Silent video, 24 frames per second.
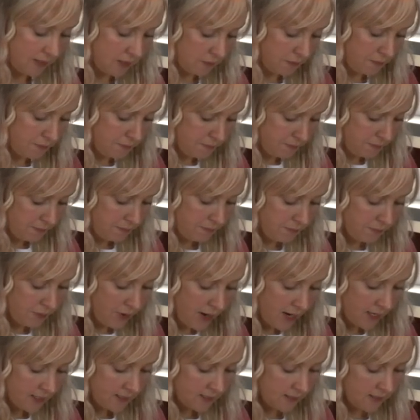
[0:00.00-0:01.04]
Actually, I should
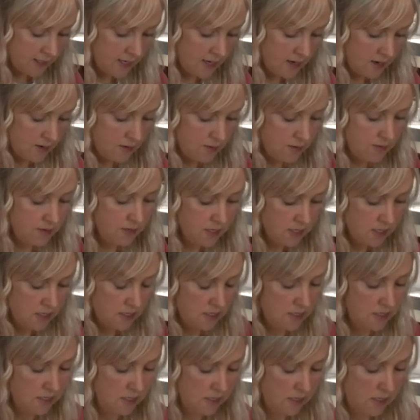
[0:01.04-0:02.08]
have pressed down on the
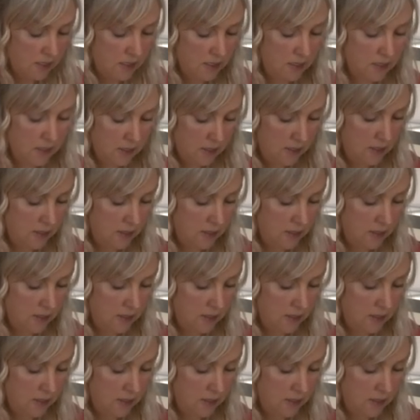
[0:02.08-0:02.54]
smaller